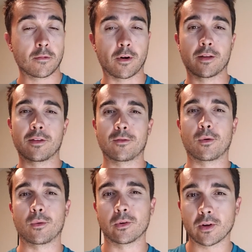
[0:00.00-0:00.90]
All right, that's
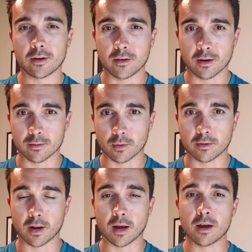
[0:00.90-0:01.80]
what I wanna talk to you guys about
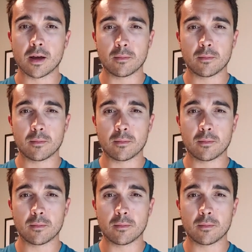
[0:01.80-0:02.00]
today.